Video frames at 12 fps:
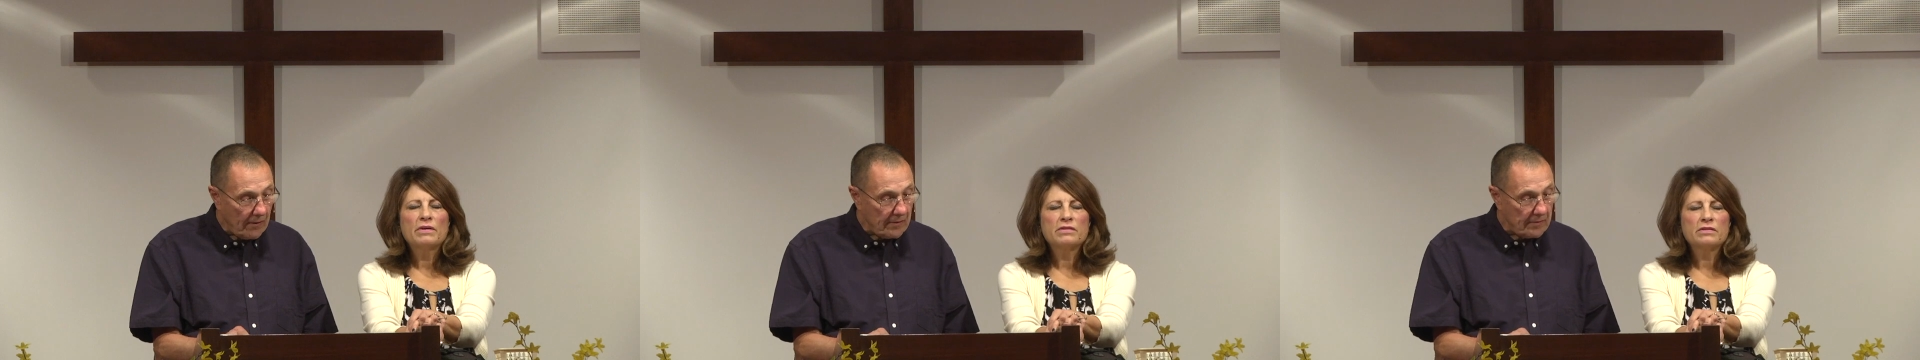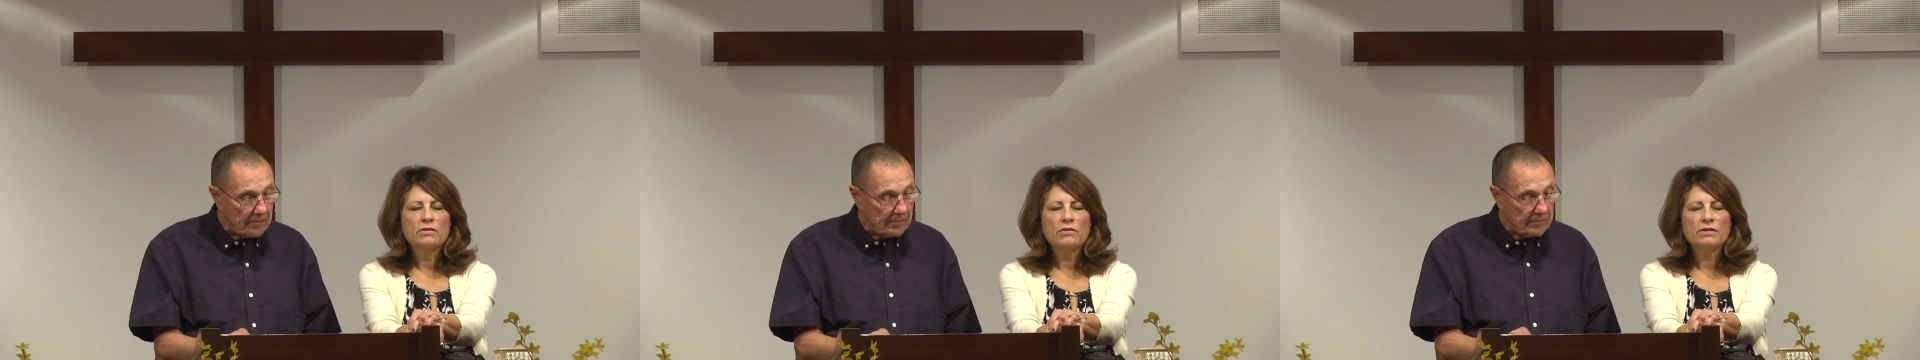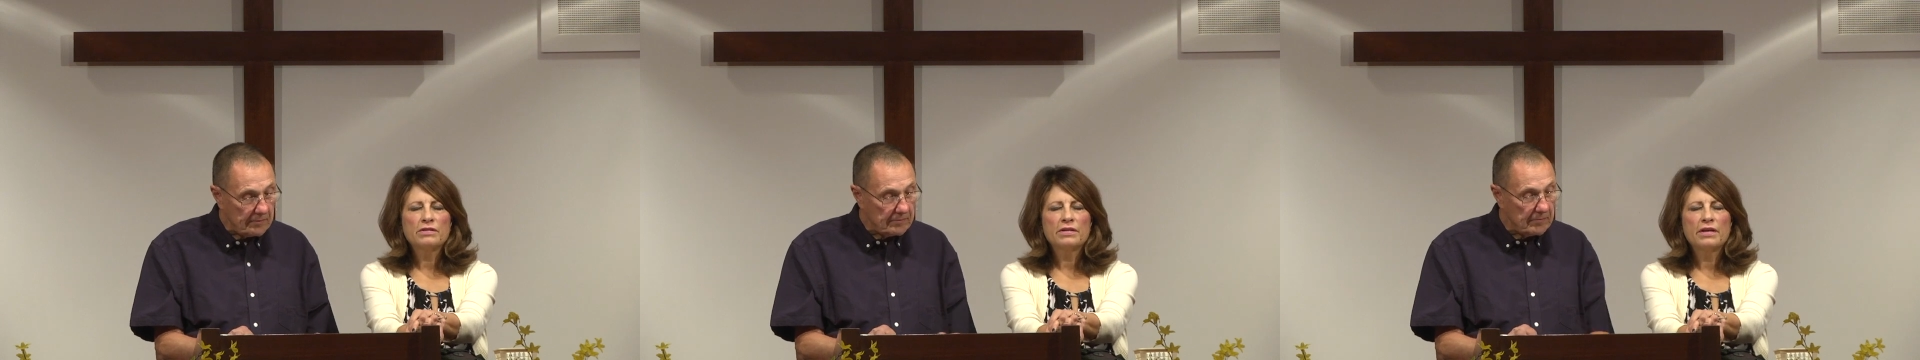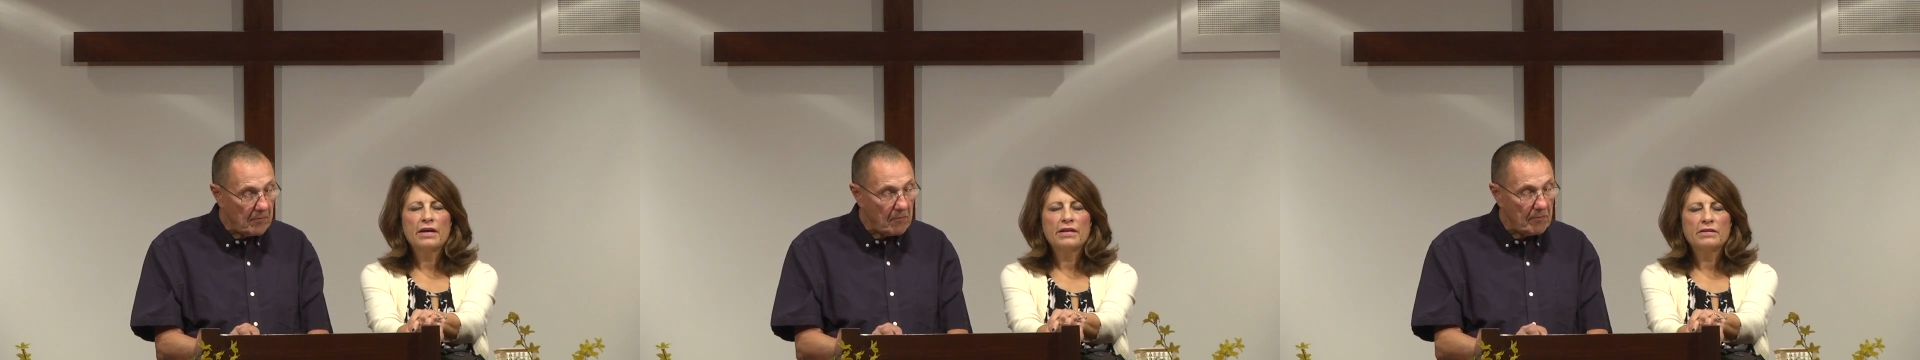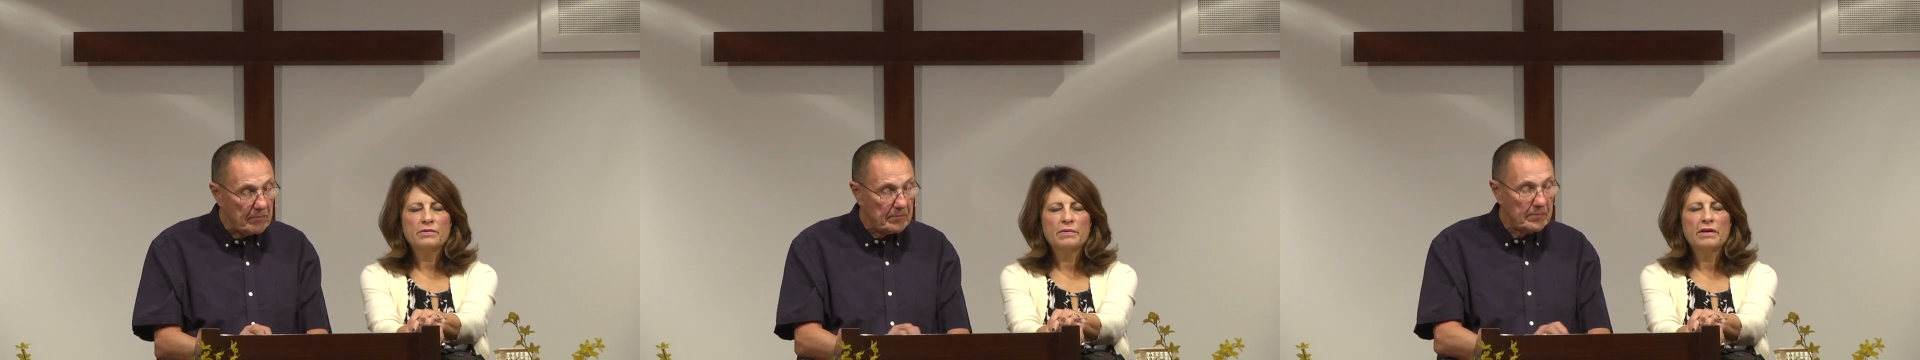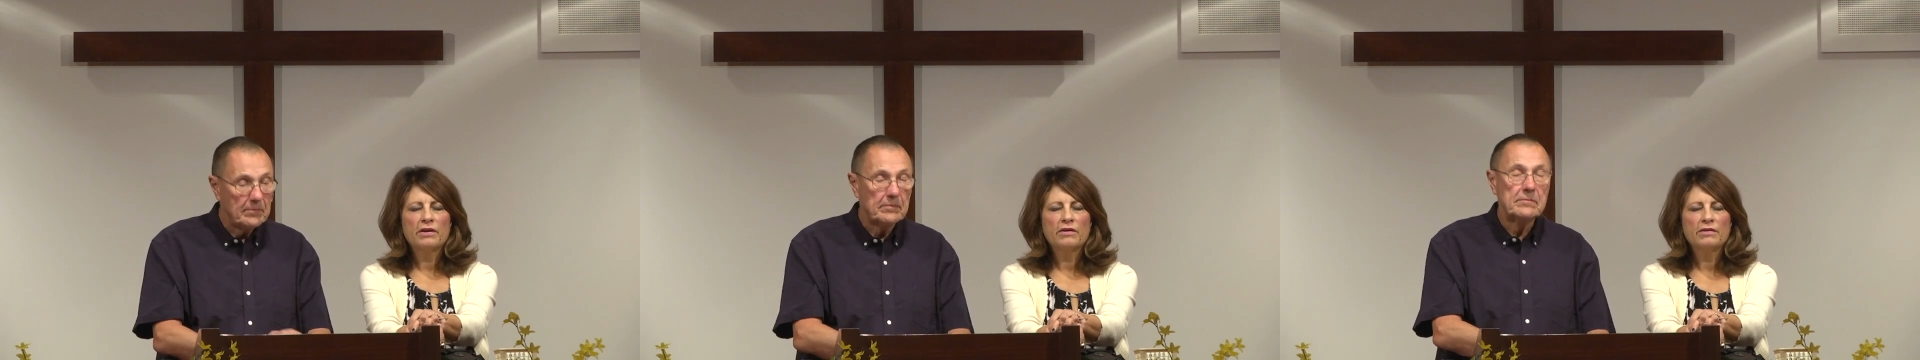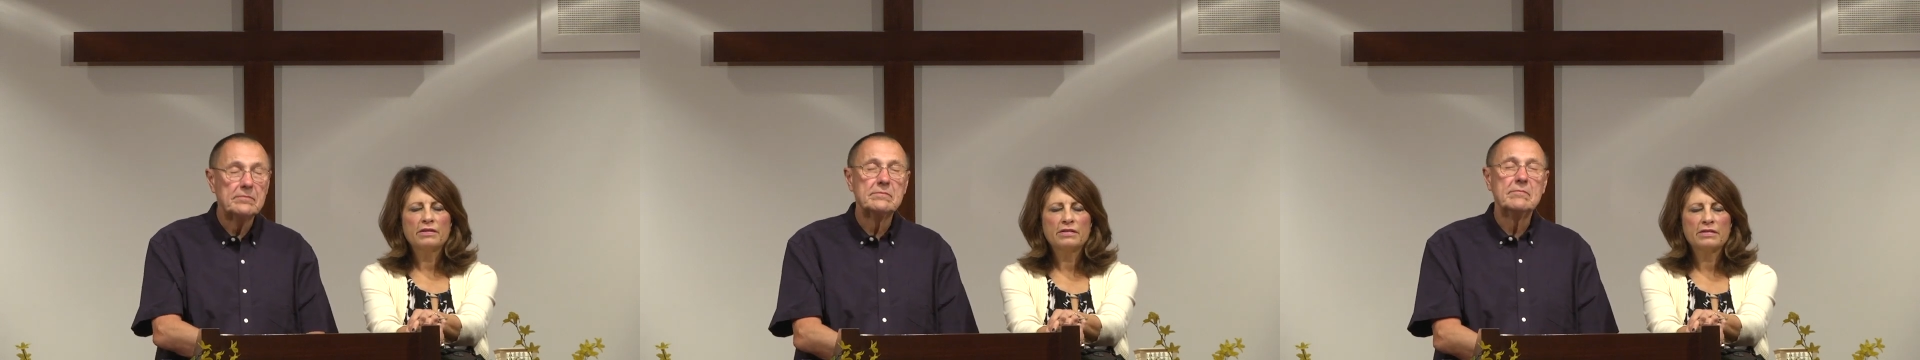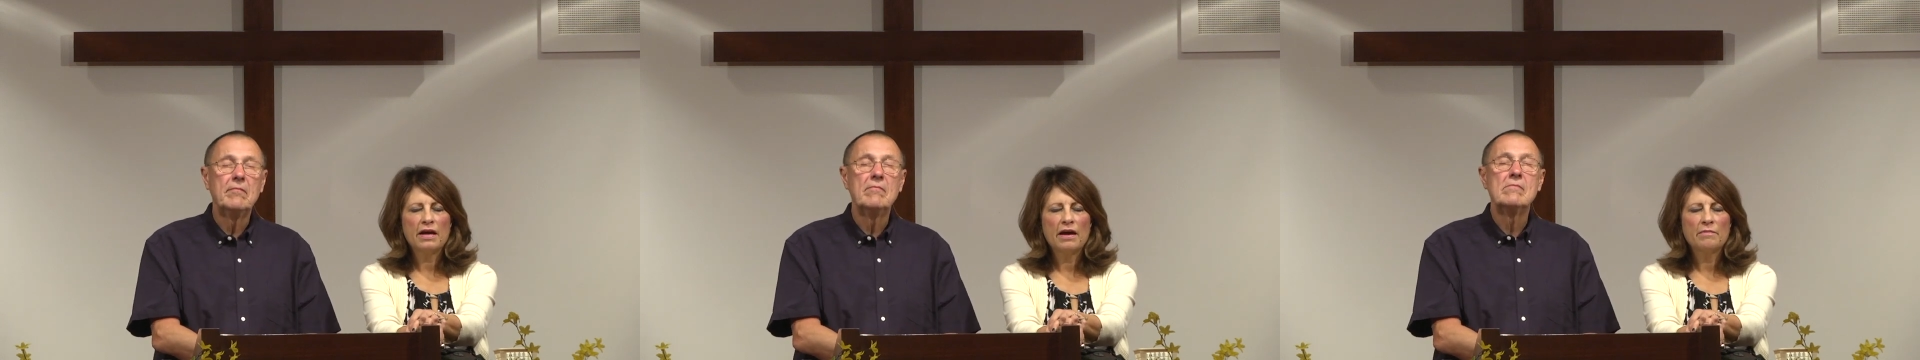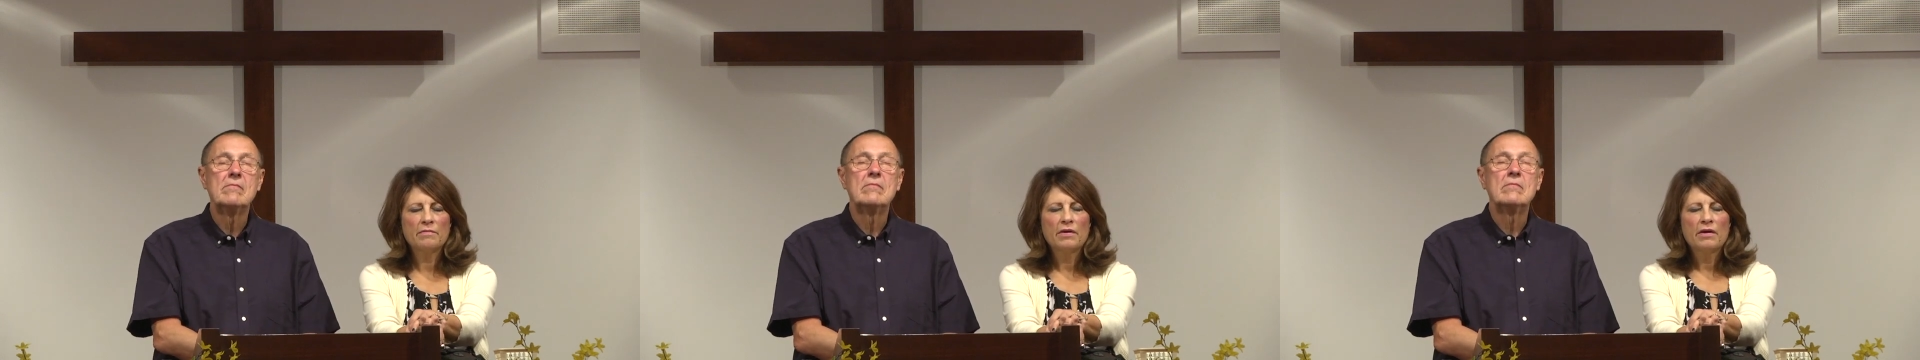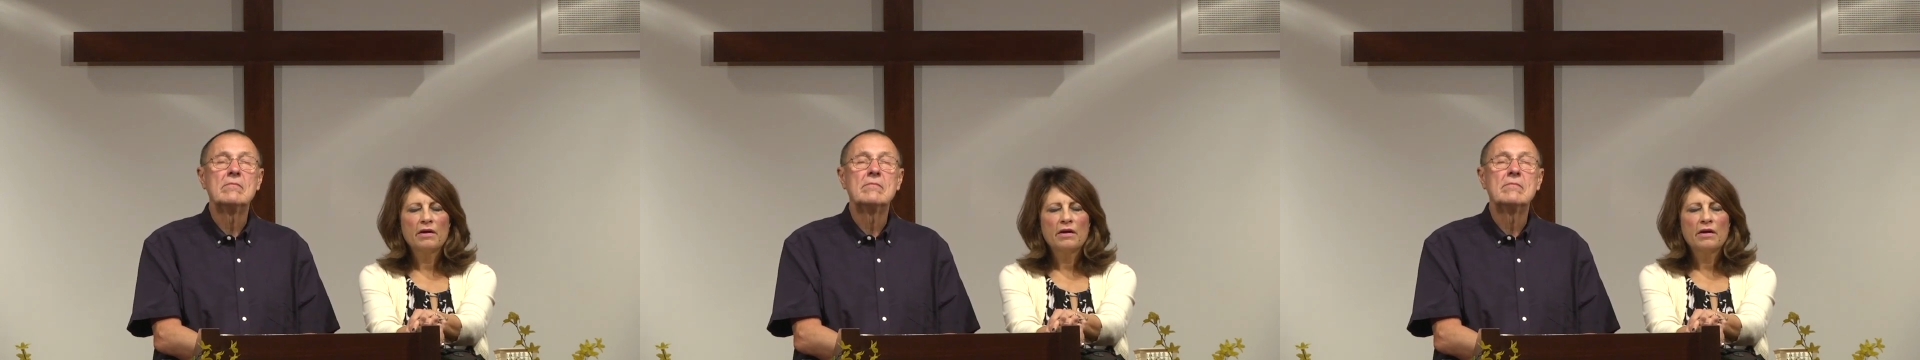Speaker 1: us, Lord, tonight as we hear this psalm,